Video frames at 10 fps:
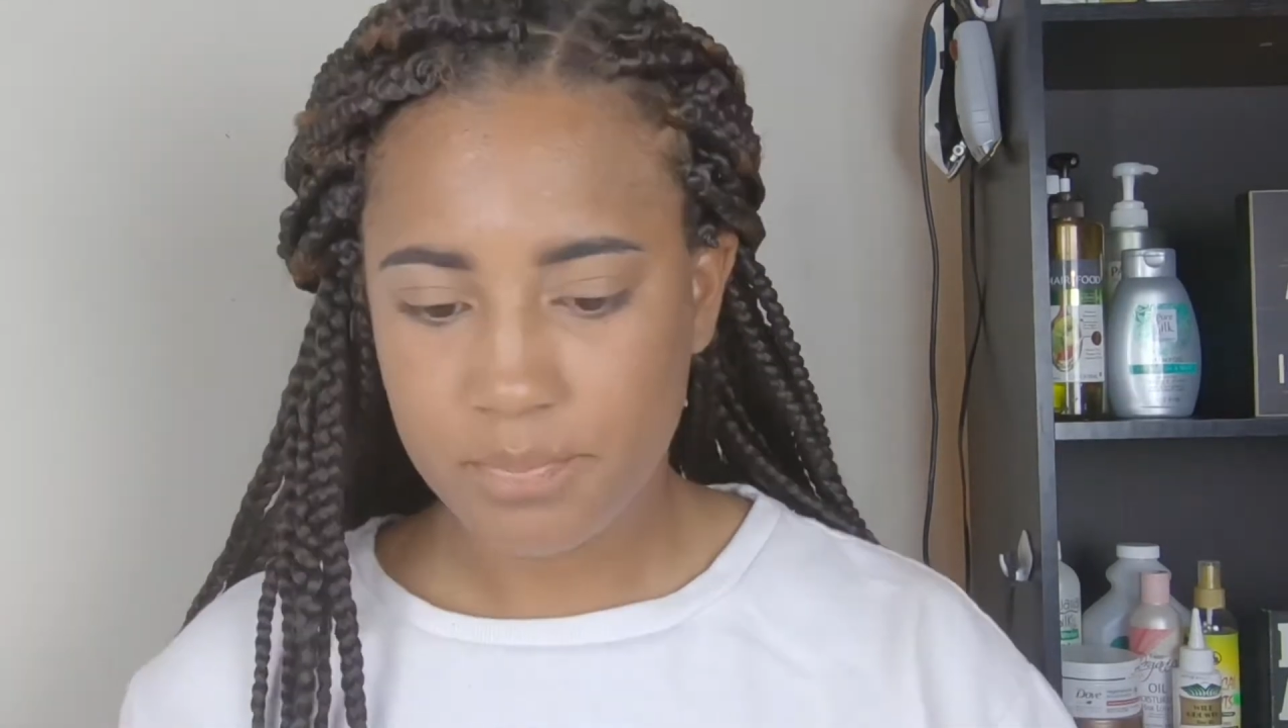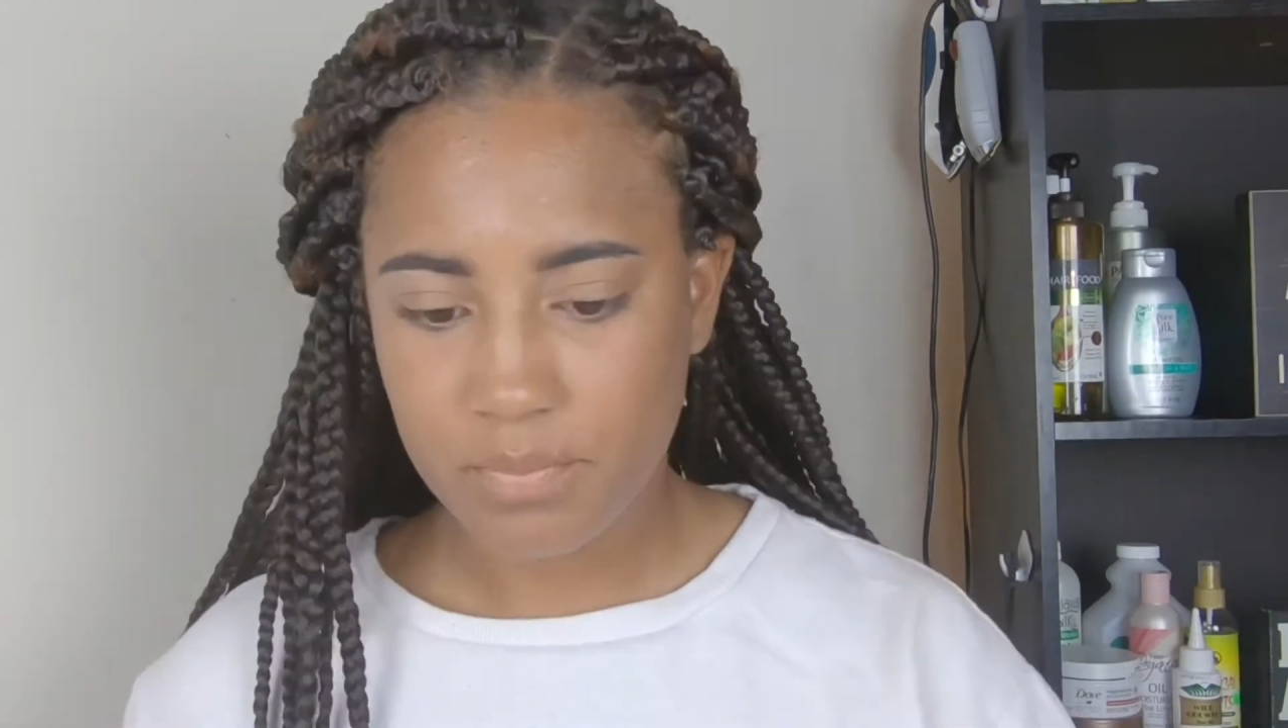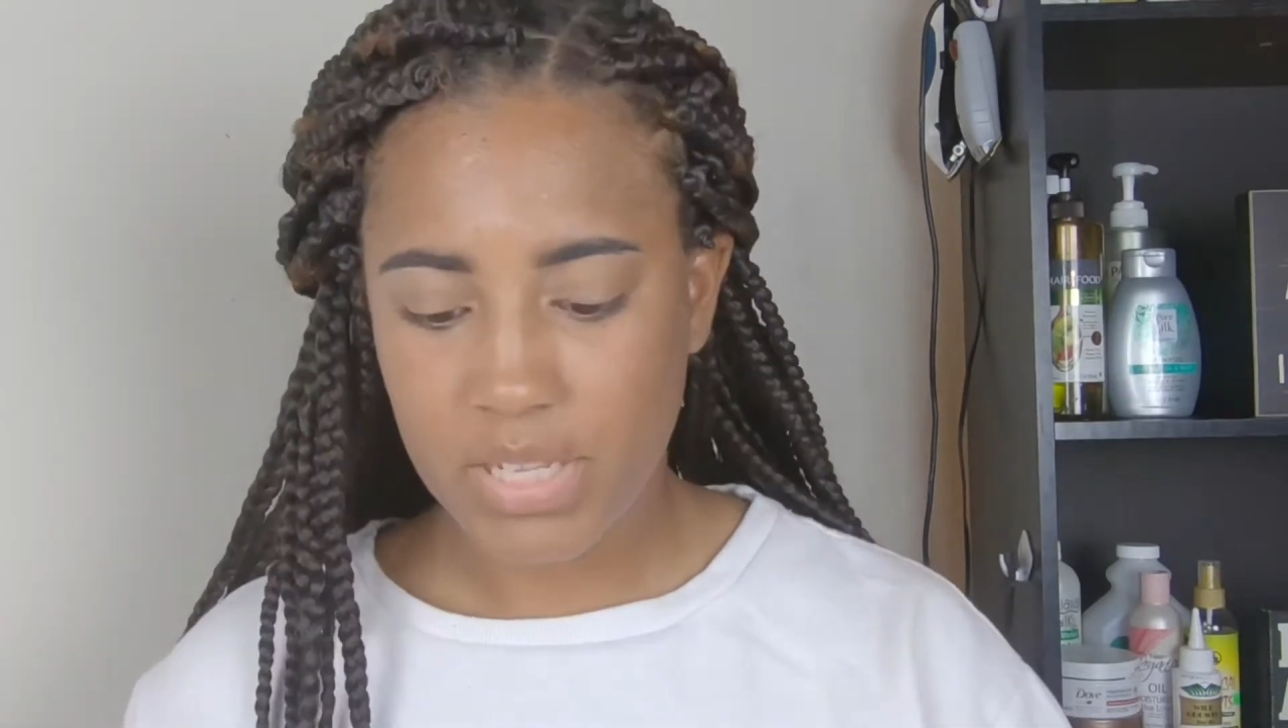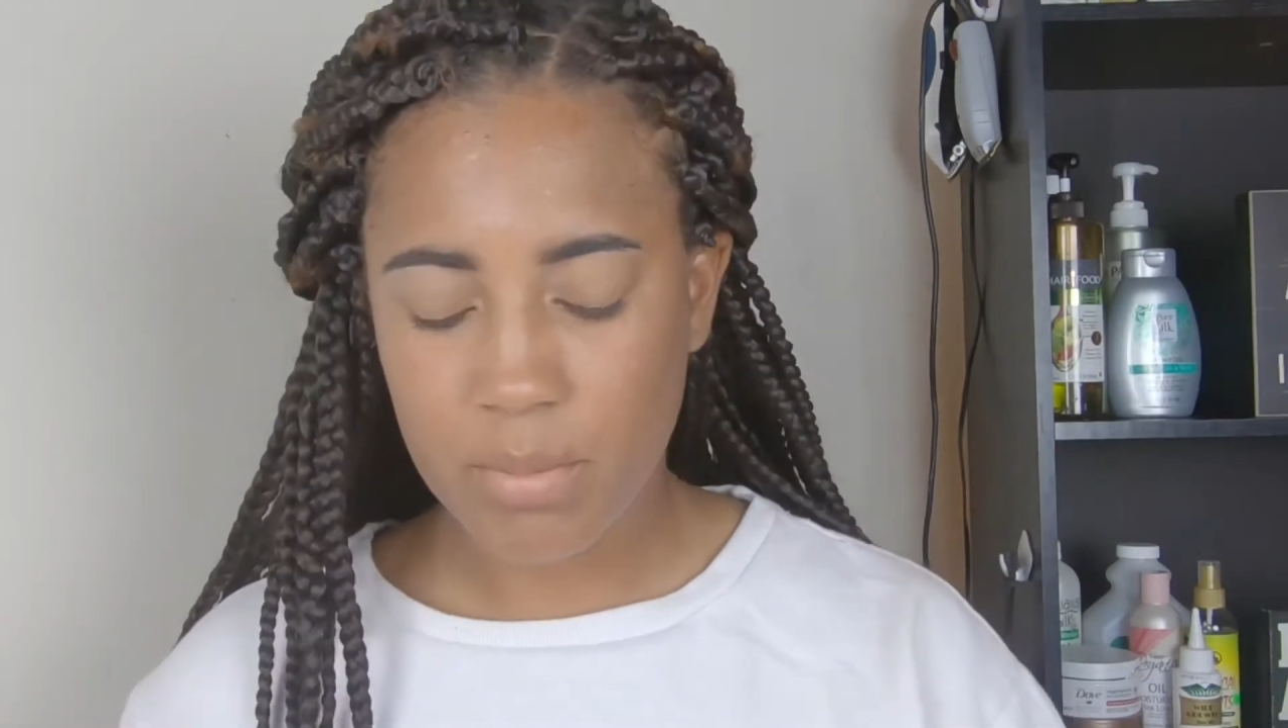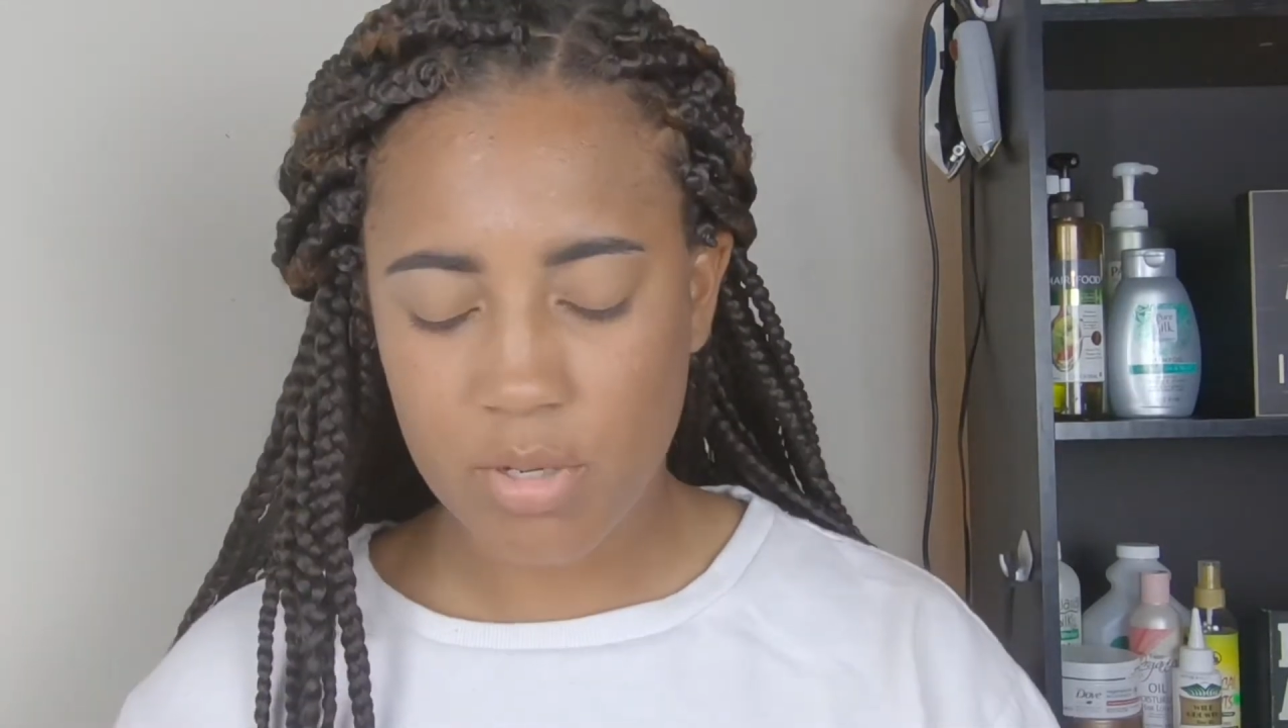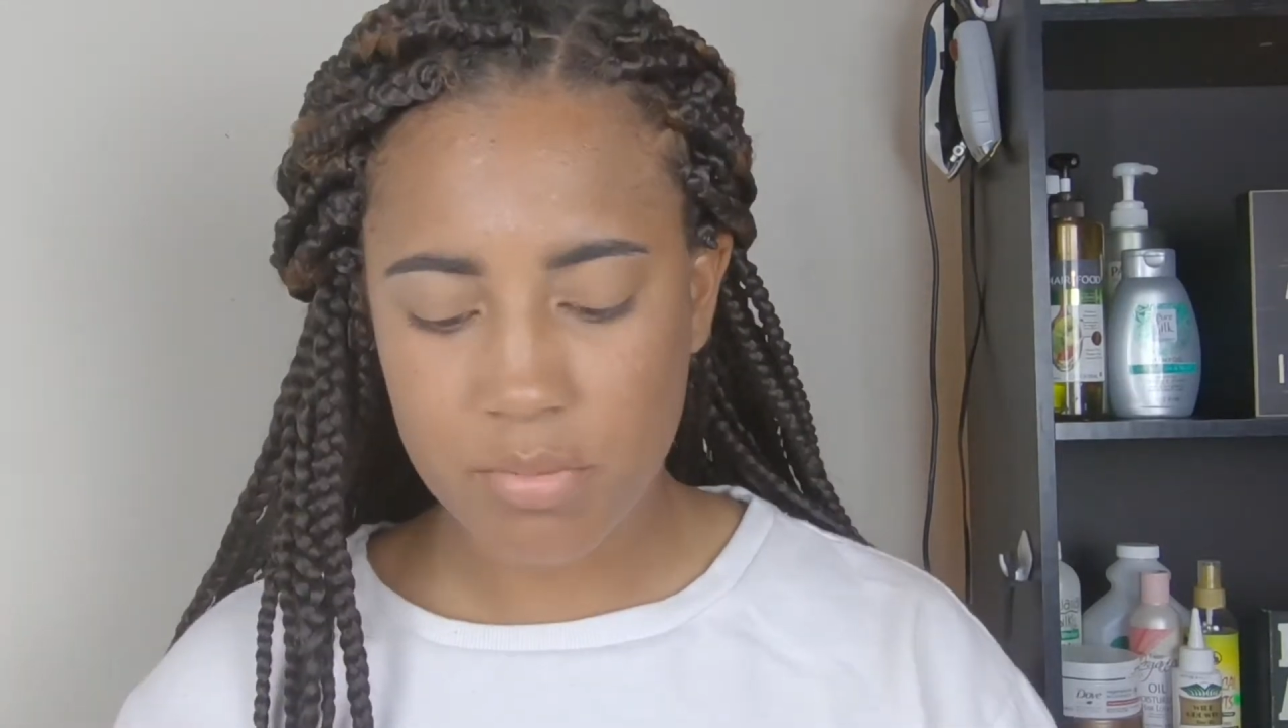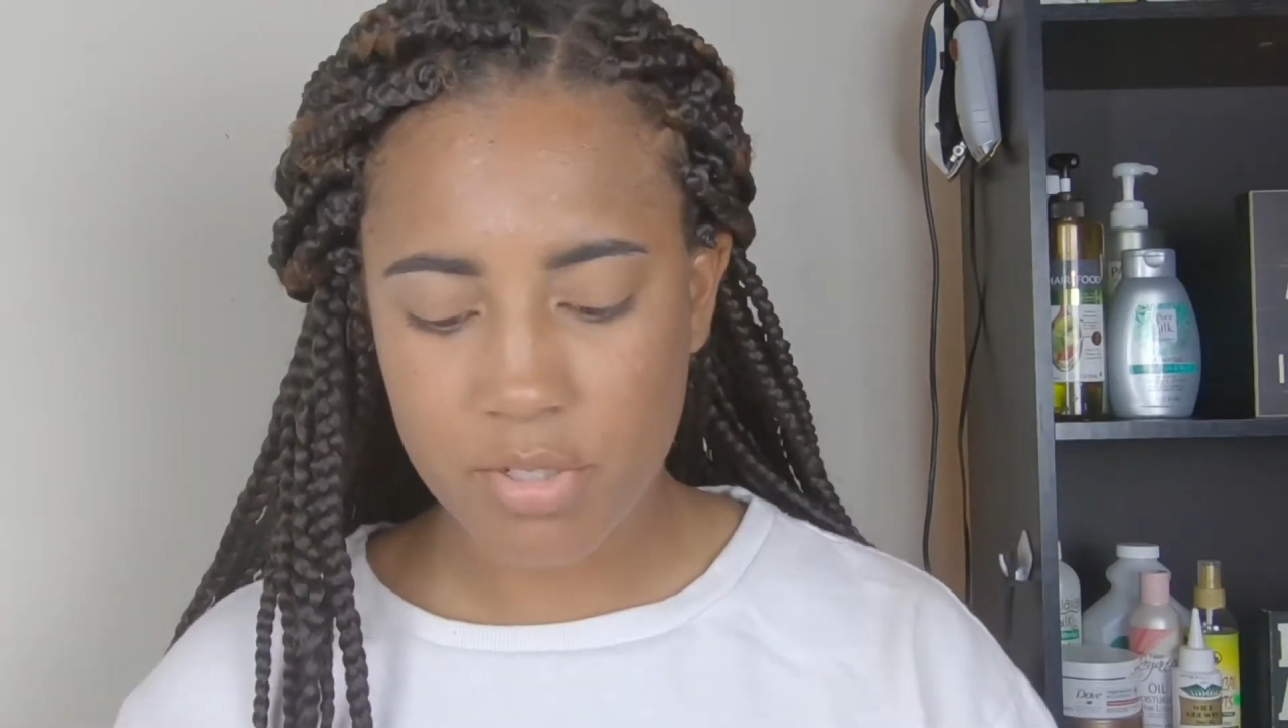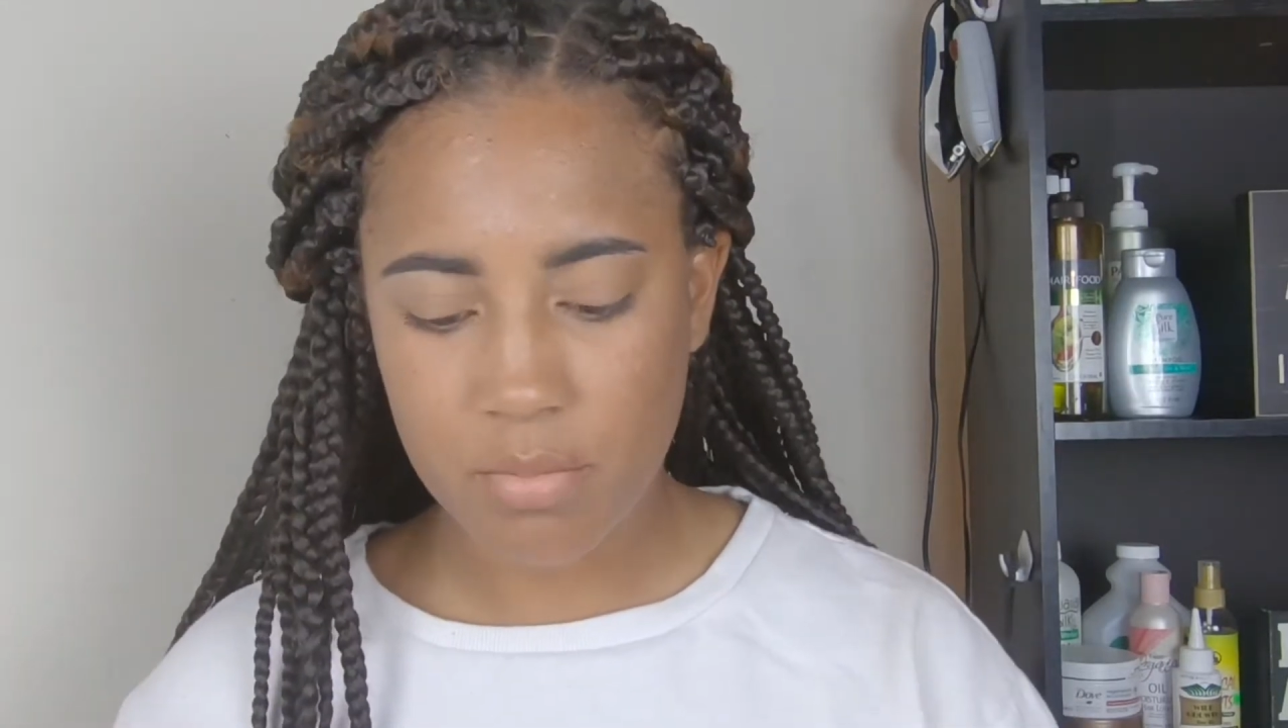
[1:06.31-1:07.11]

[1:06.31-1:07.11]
that I'm going to put